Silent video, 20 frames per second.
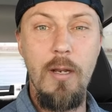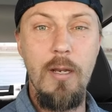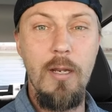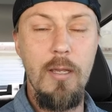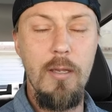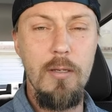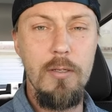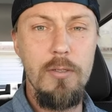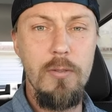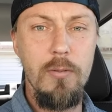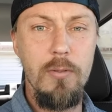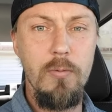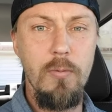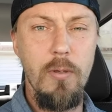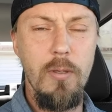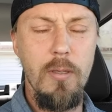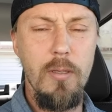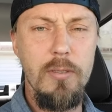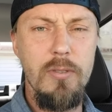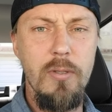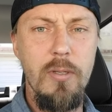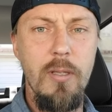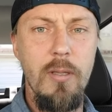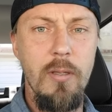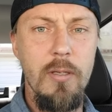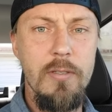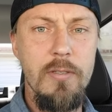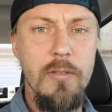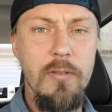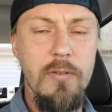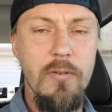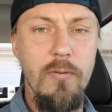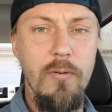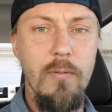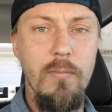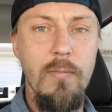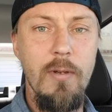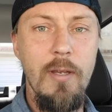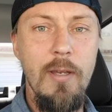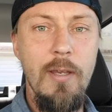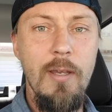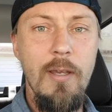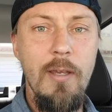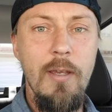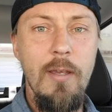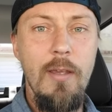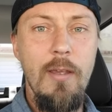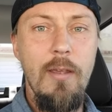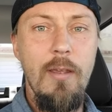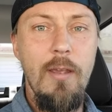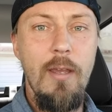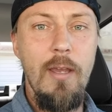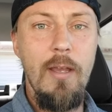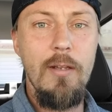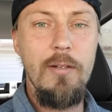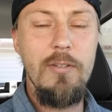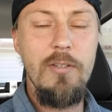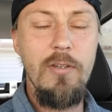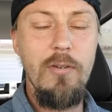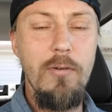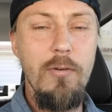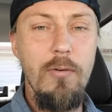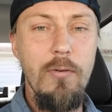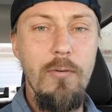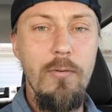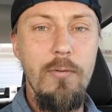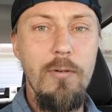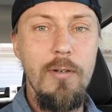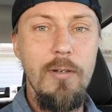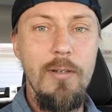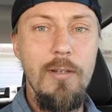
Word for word: any issues with it so you listened to him and two